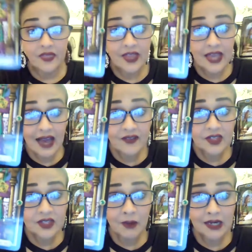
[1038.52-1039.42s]
They
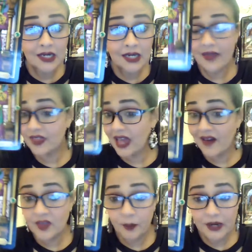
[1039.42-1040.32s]
have the money and they
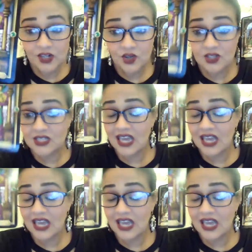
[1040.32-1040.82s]
have the patience.